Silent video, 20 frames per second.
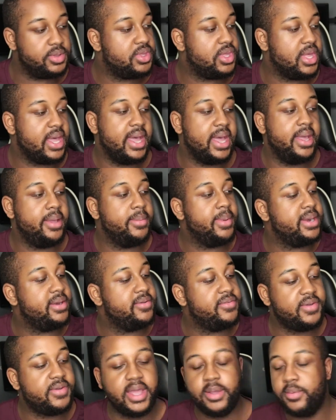I am about to
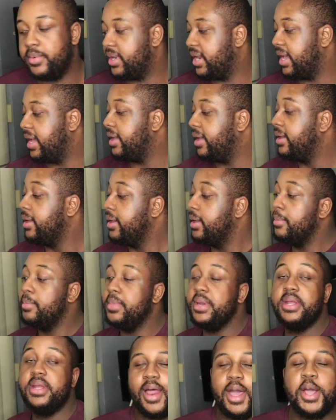fight with that.
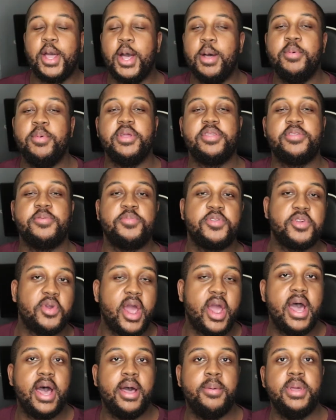But anyway, like, comment, and
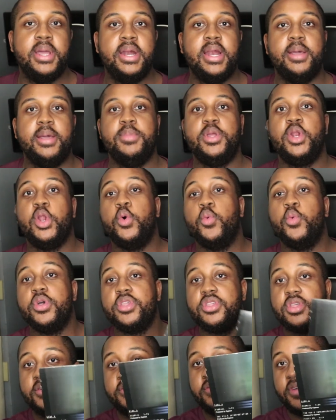subscribe, and let me know
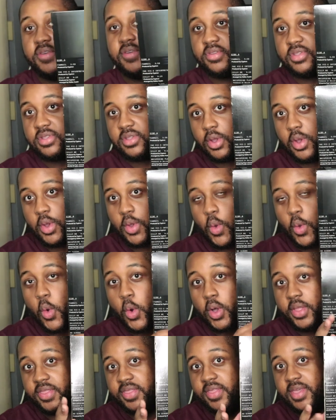what's your favorite song
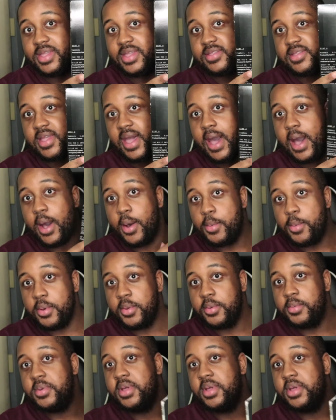on this album.